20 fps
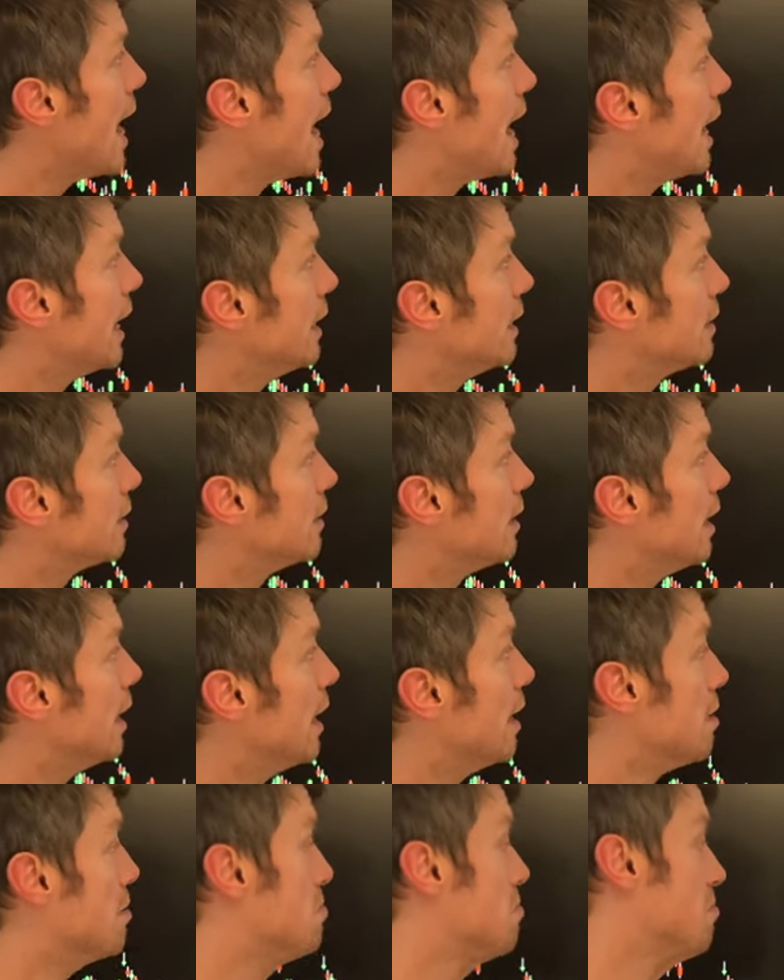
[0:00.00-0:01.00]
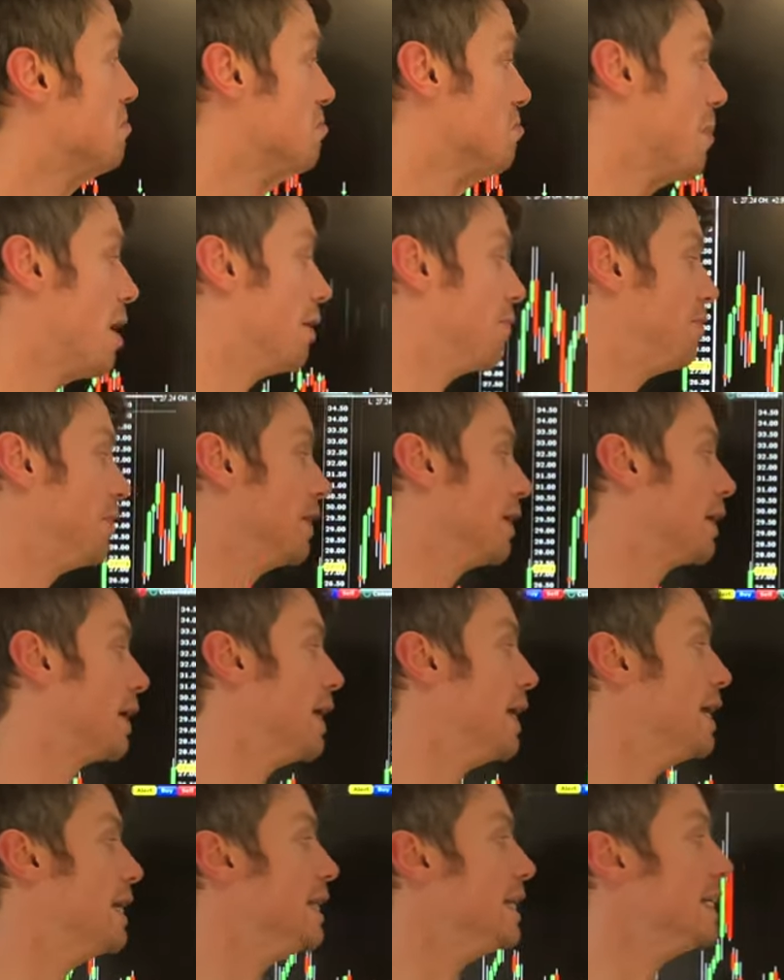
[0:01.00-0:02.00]
And I
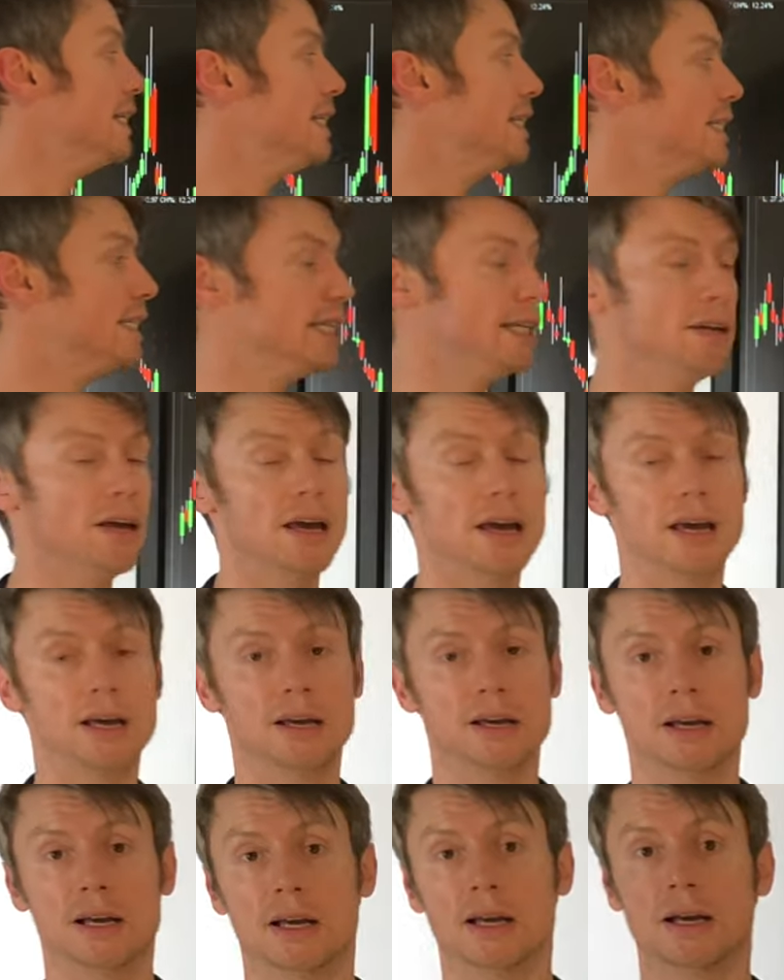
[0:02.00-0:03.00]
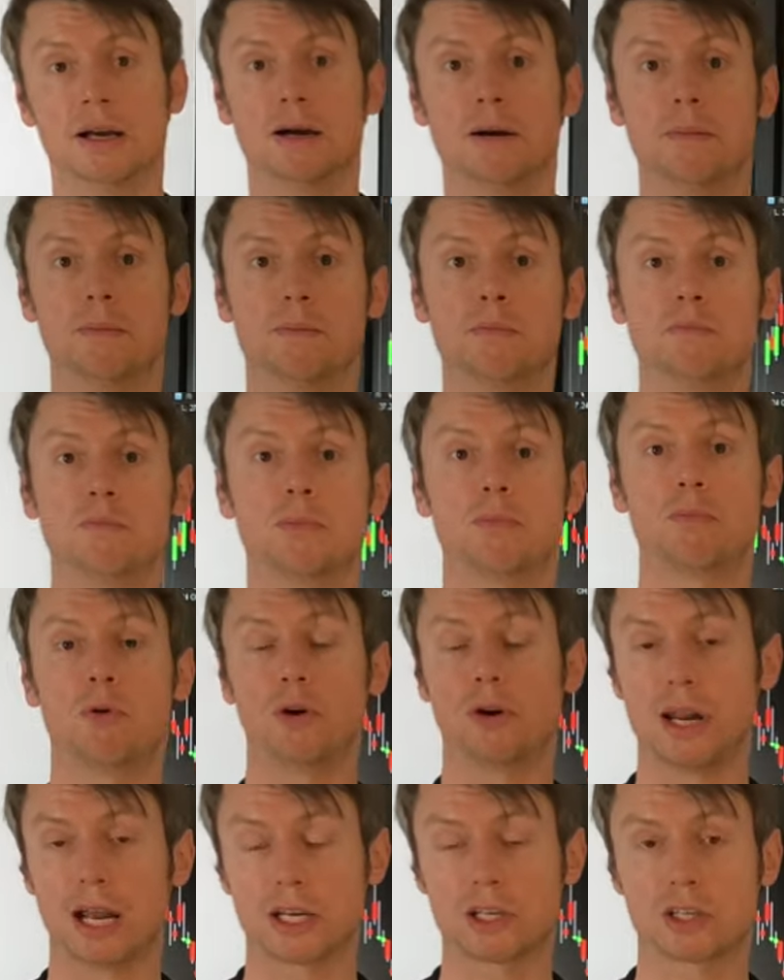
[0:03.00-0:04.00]
think an easy
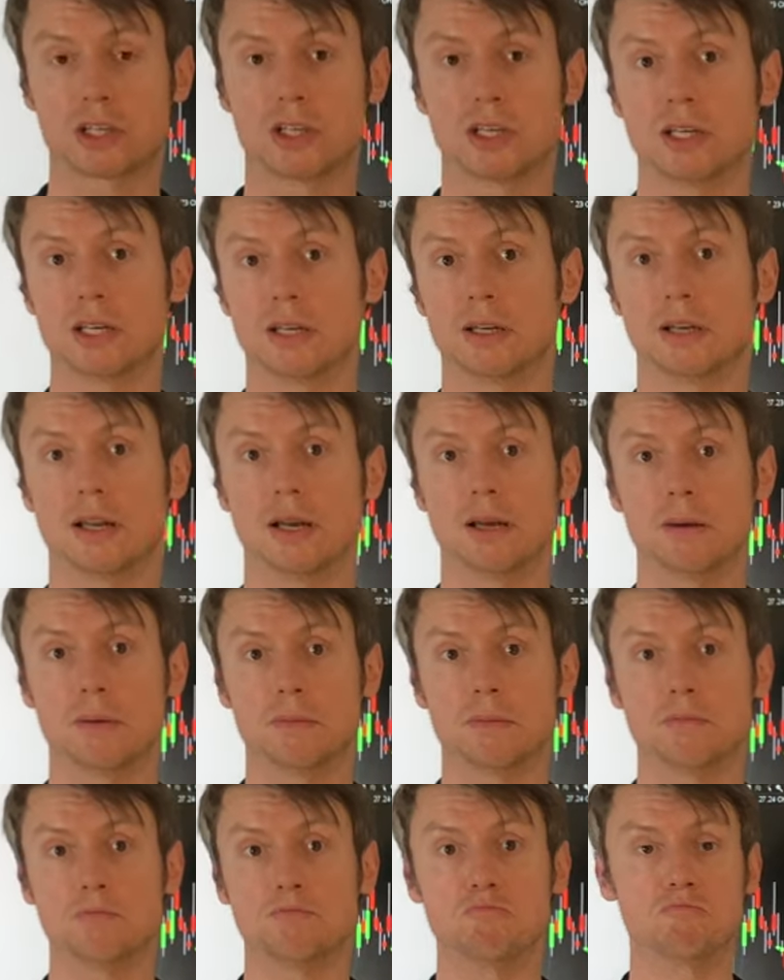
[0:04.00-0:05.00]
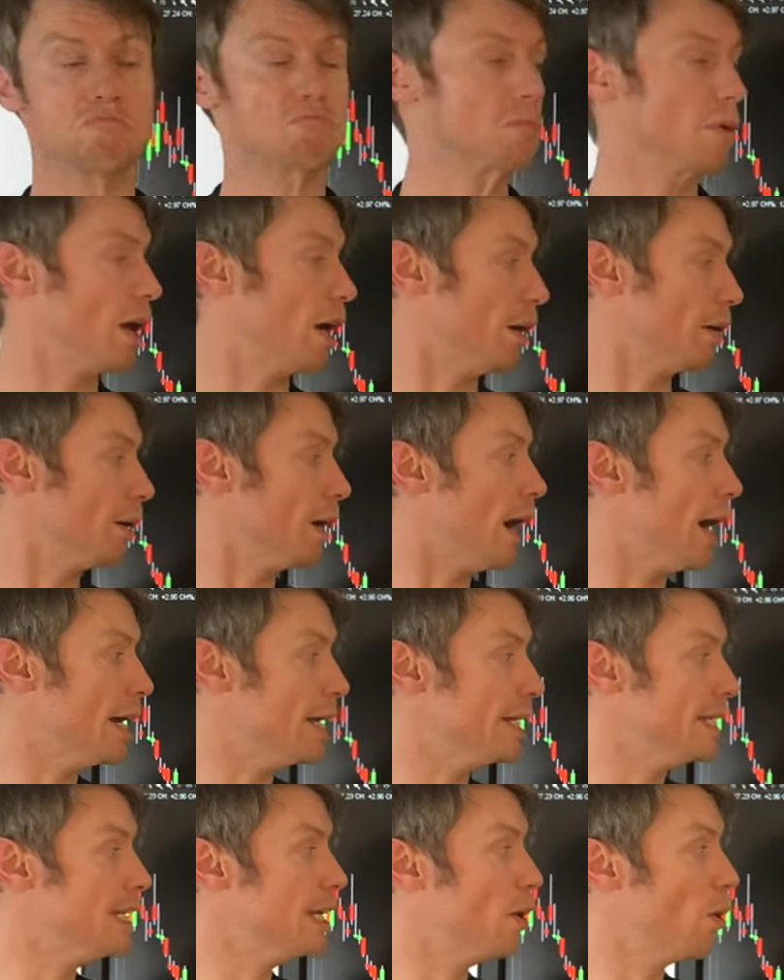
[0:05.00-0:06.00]
protection
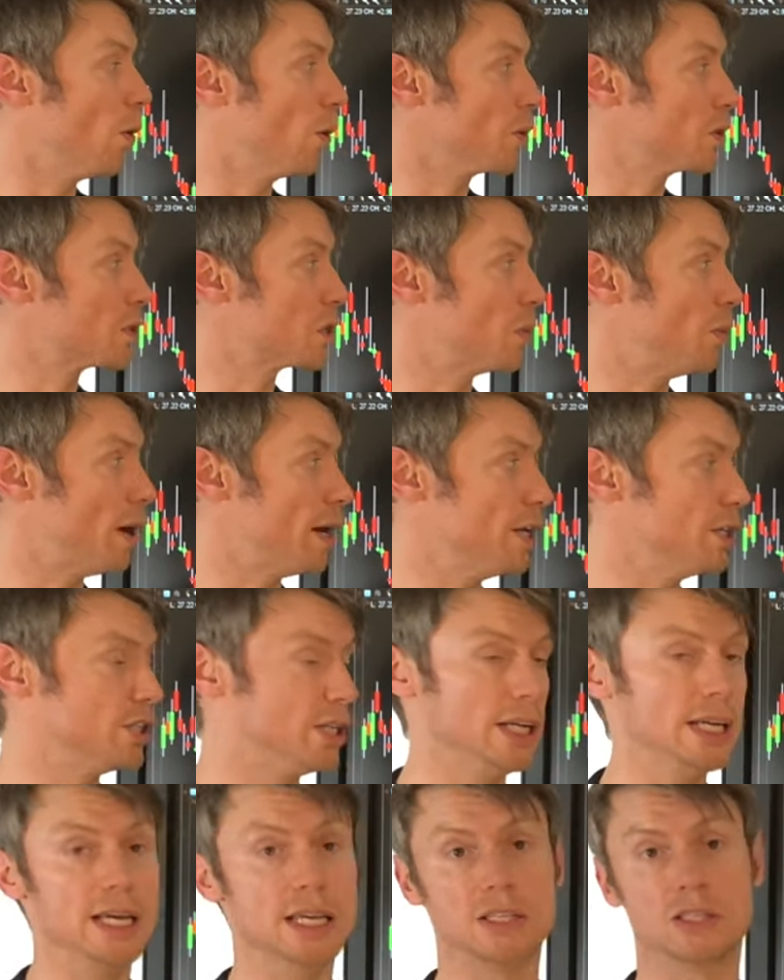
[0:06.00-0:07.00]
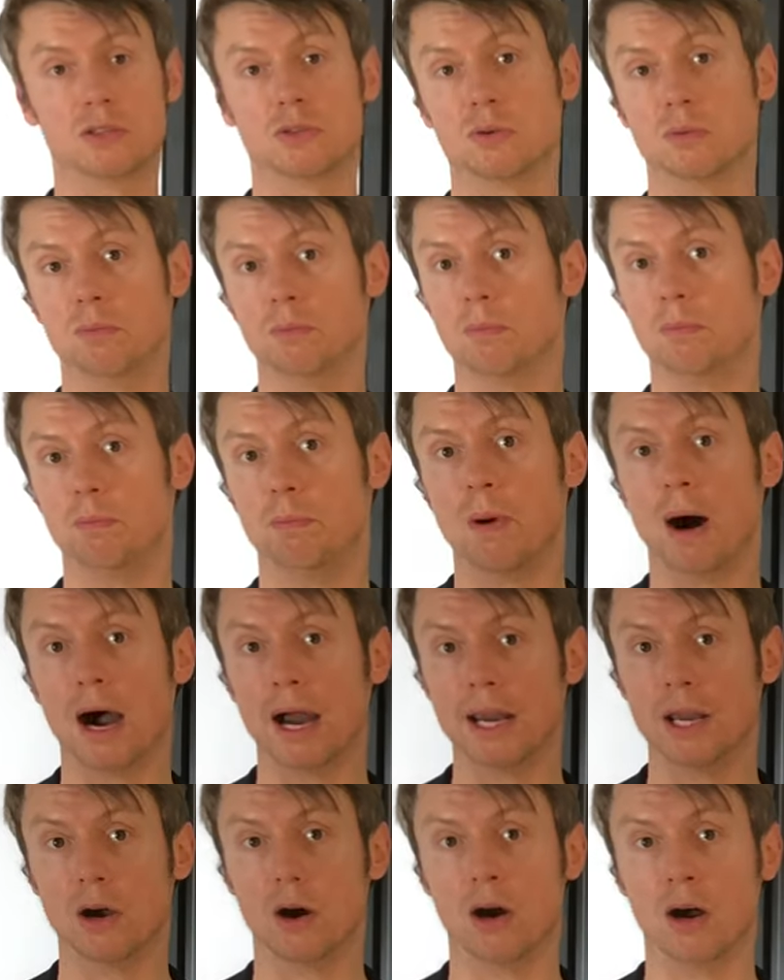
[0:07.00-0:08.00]
idea or strategy is to
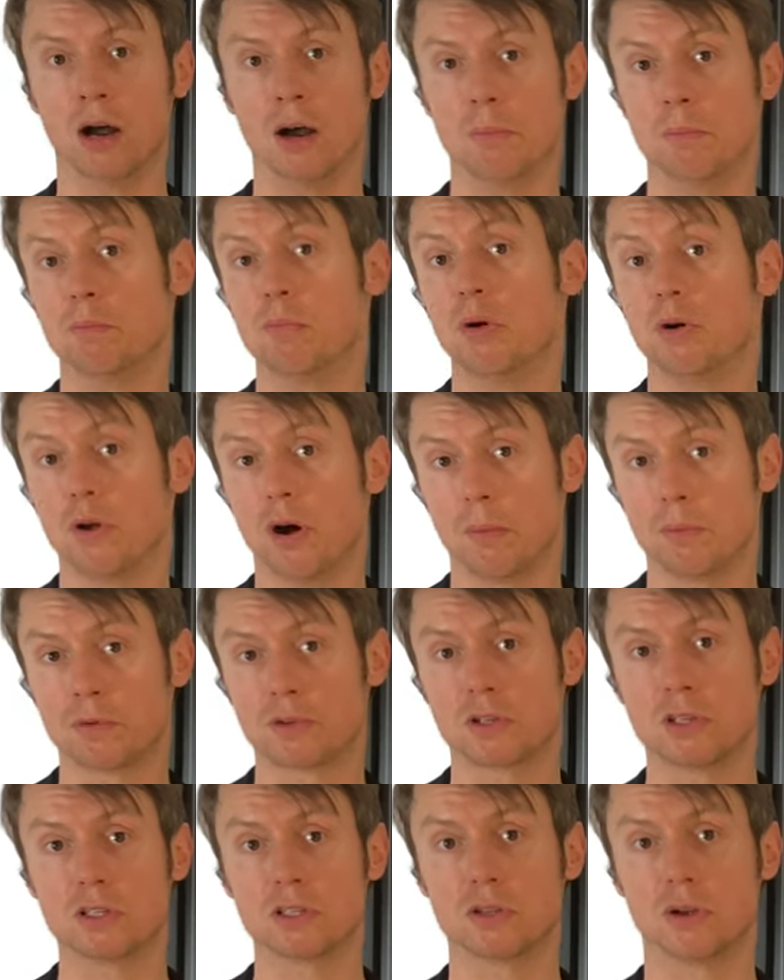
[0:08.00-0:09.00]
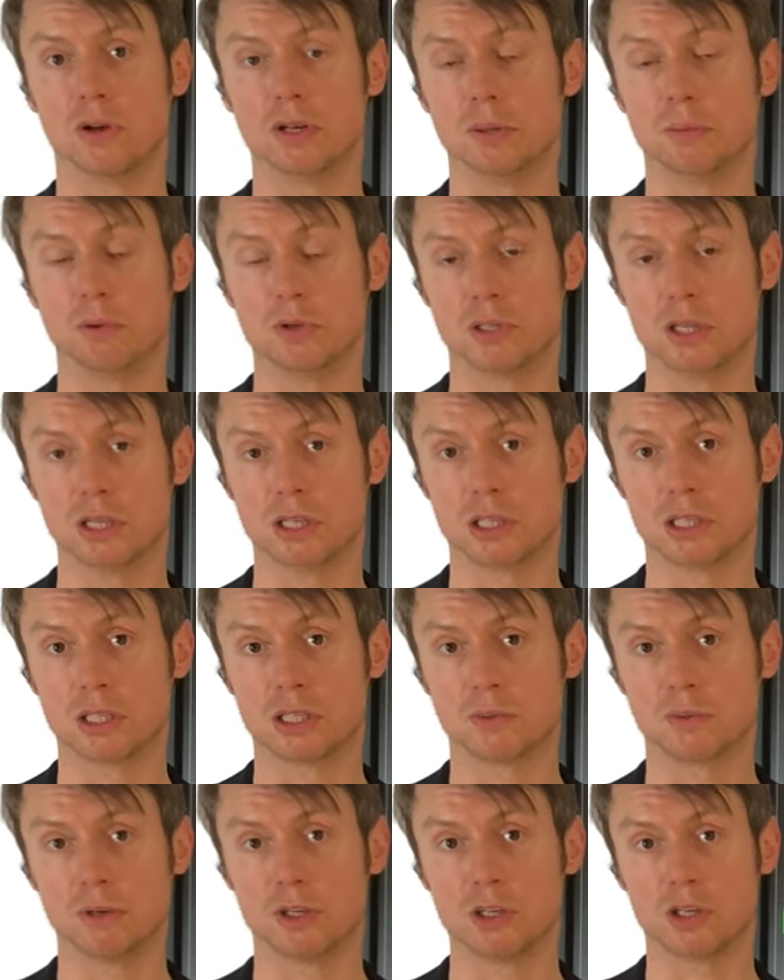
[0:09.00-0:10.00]
buy put options on the
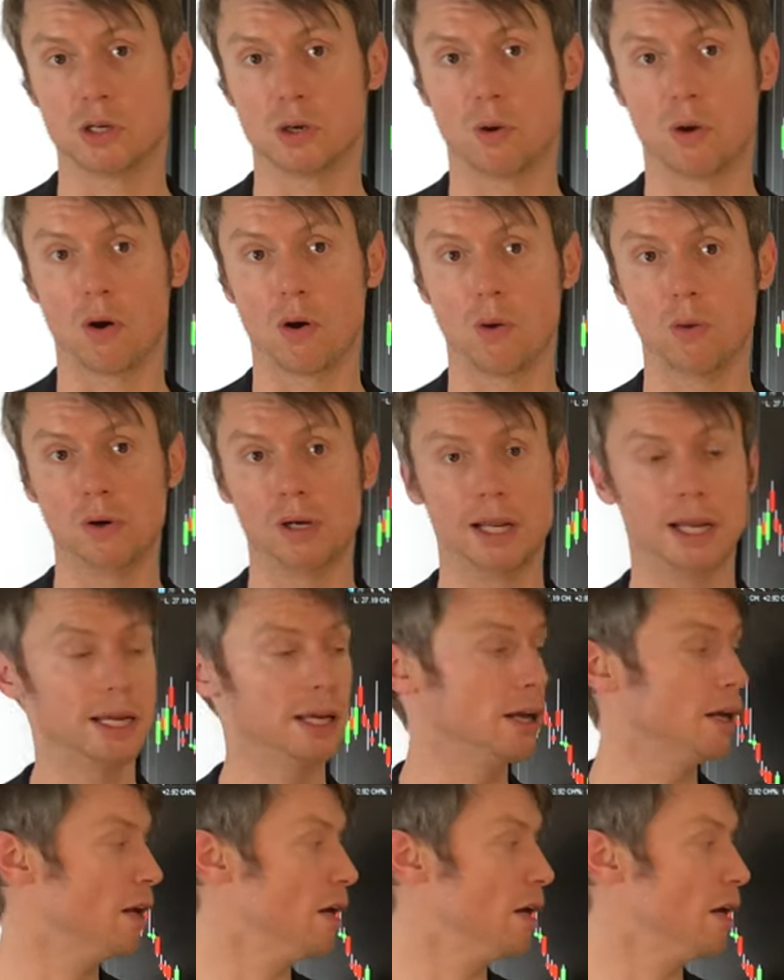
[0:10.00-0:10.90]
positions which you're holding.